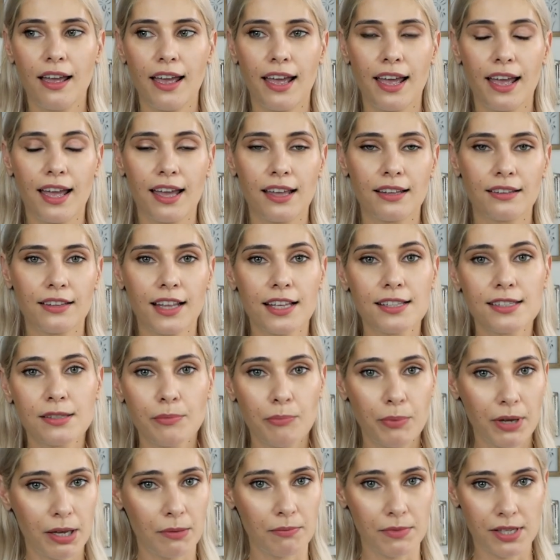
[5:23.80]
And that's a
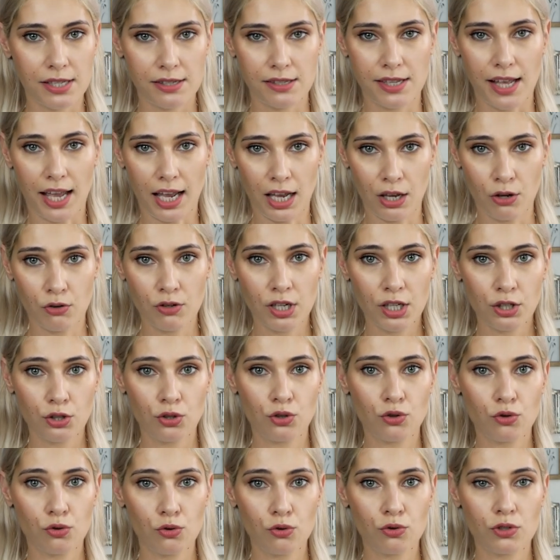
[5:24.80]
big mistake. You need
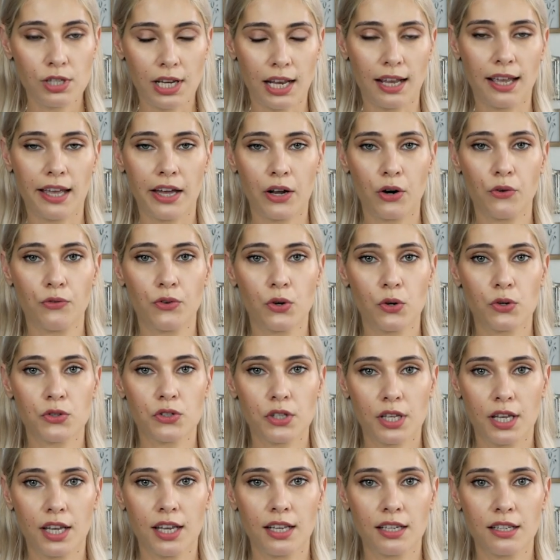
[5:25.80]
to take care of your
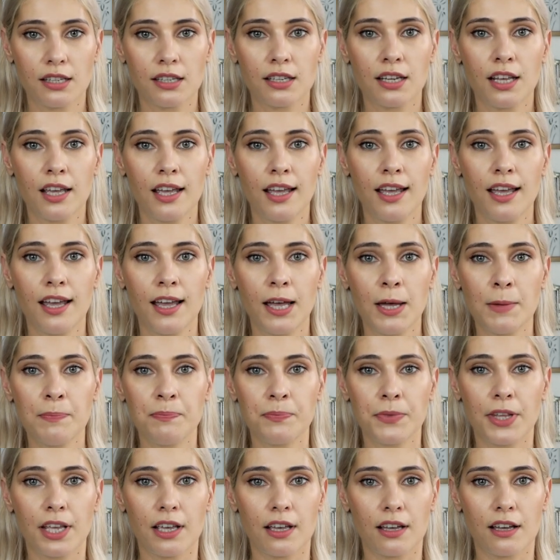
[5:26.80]
skin
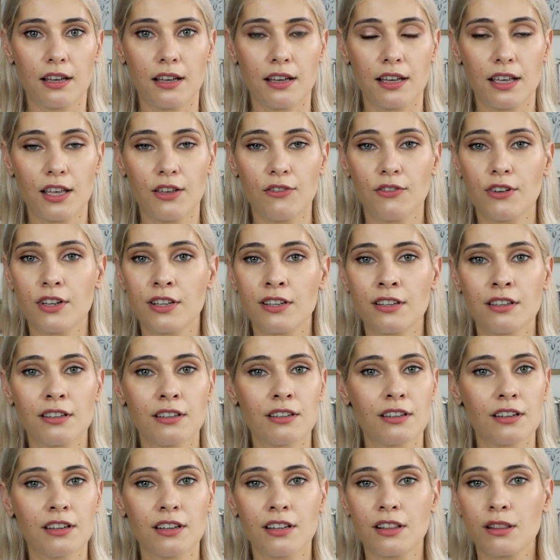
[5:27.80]
uh,
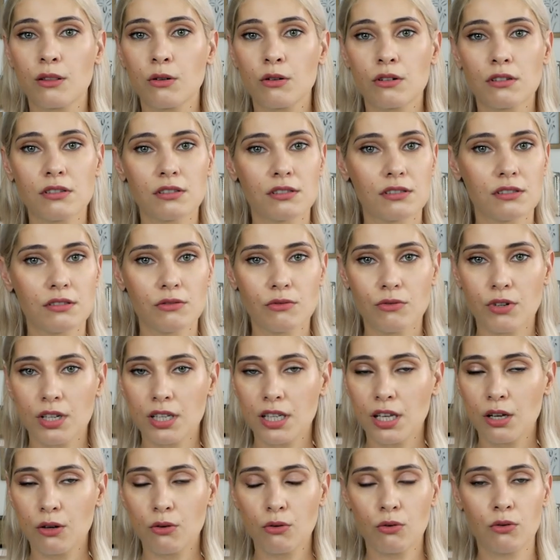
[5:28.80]
even it looks
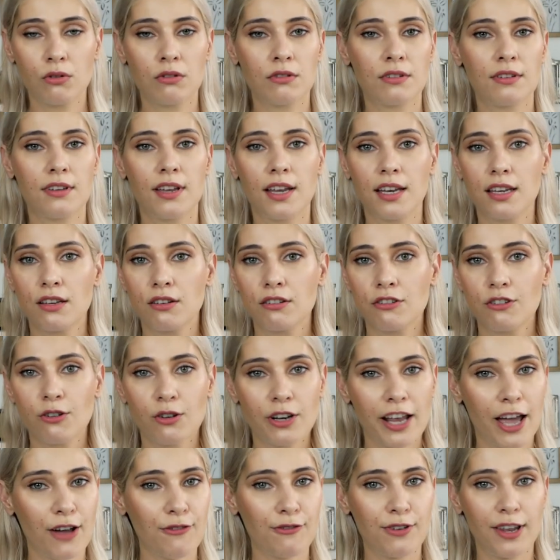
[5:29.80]
really good, then you
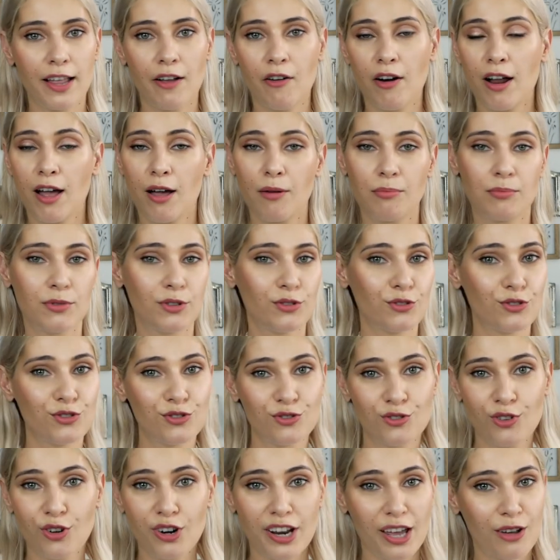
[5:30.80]
don't have flare up, you
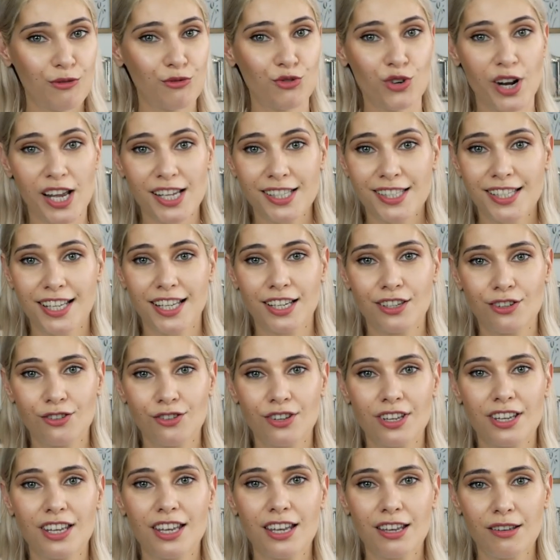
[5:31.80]
don't have dry skin,
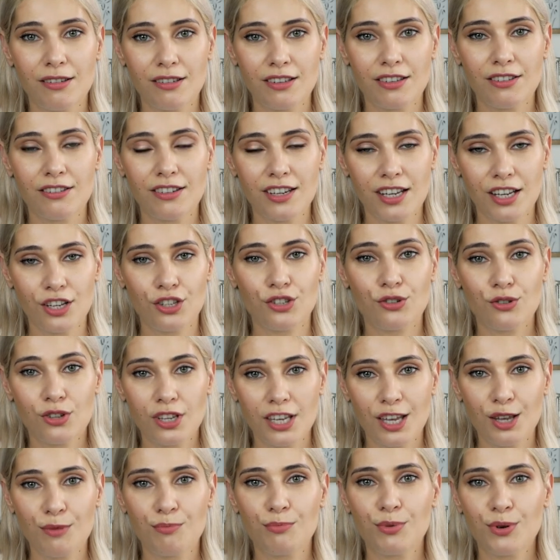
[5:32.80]
you, keep, you need to
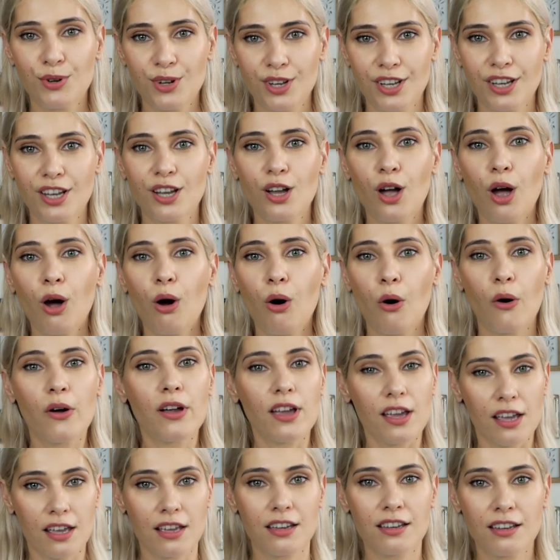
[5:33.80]
keep
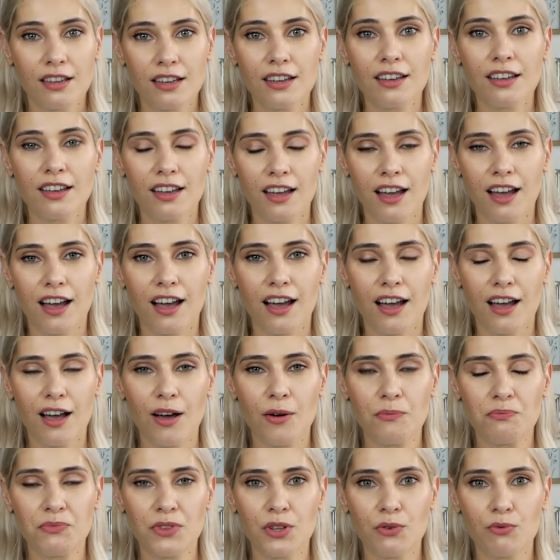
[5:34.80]
going
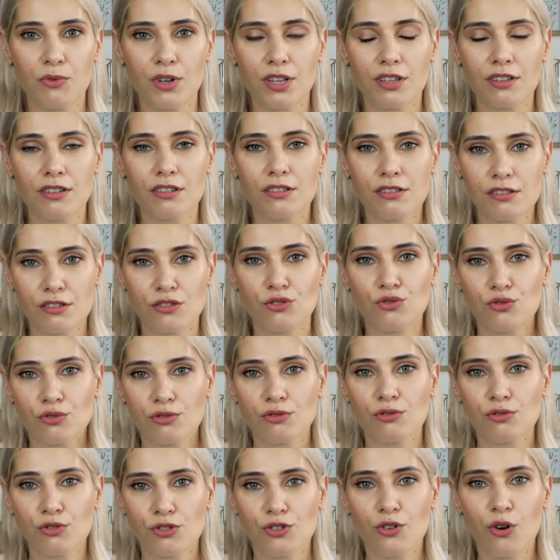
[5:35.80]
um, with
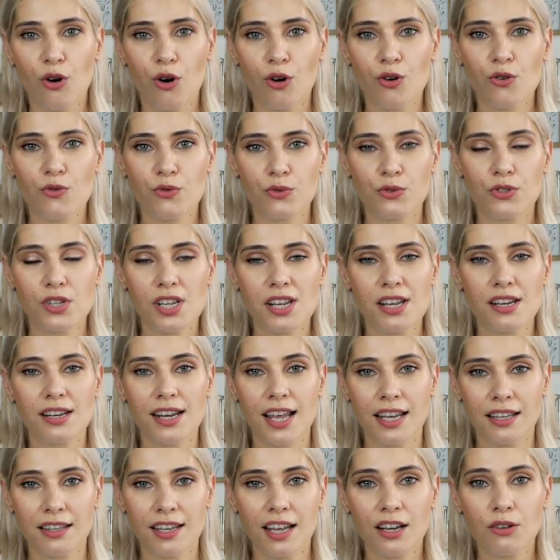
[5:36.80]
a strong routine
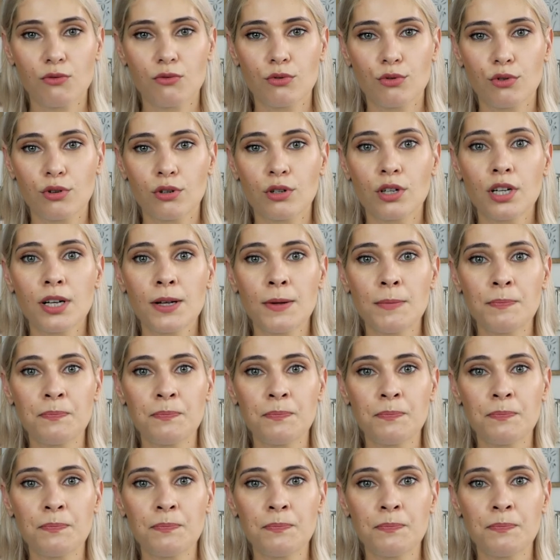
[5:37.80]
and then will